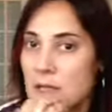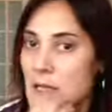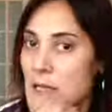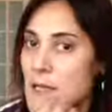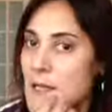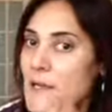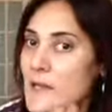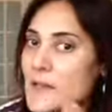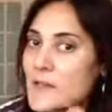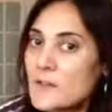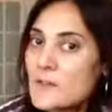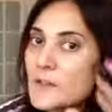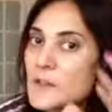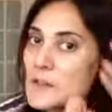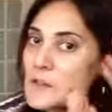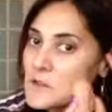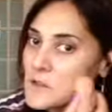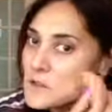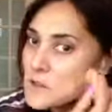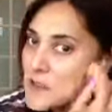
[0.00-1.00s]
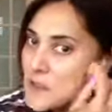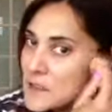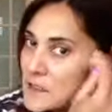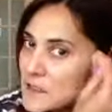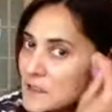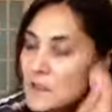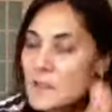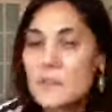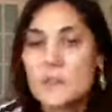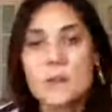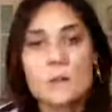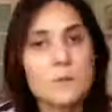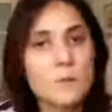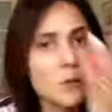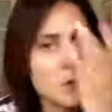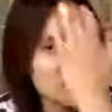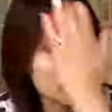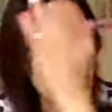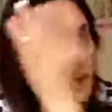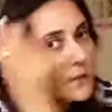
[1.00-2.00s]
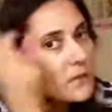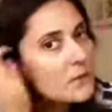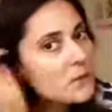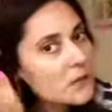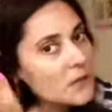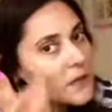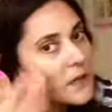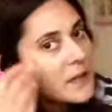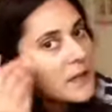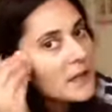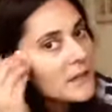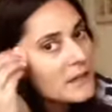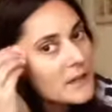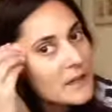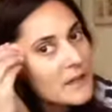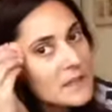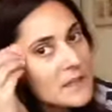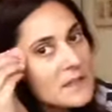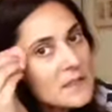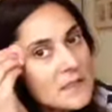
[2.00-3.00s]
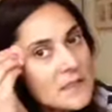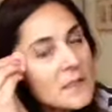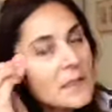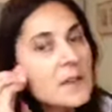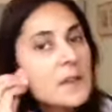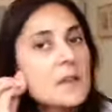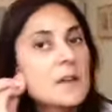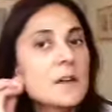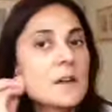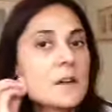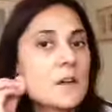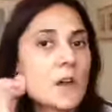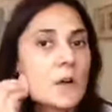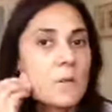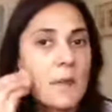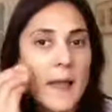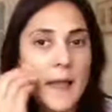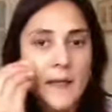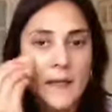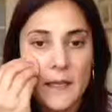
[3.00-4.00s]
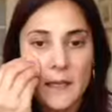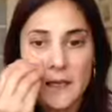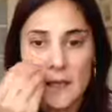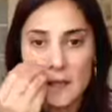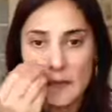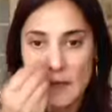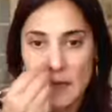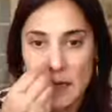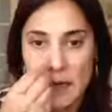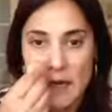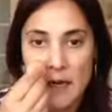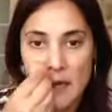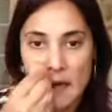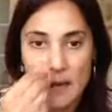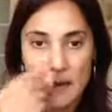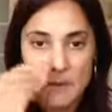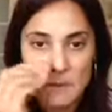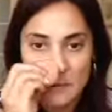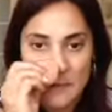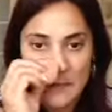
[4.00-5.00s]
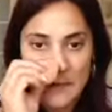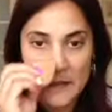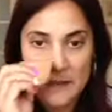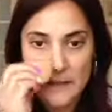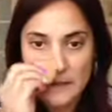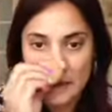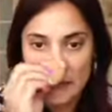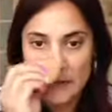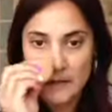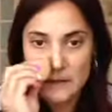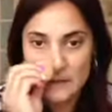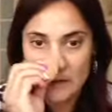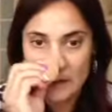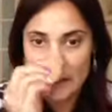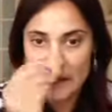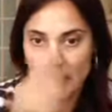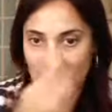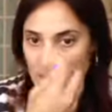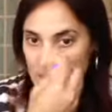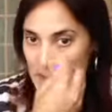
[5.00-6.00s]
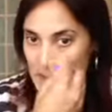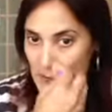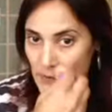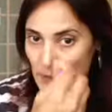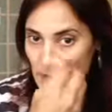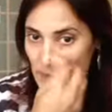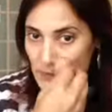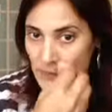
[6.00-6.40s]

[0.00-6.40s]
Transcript: And if you do need a little more for areas, go back in and blend a little extra.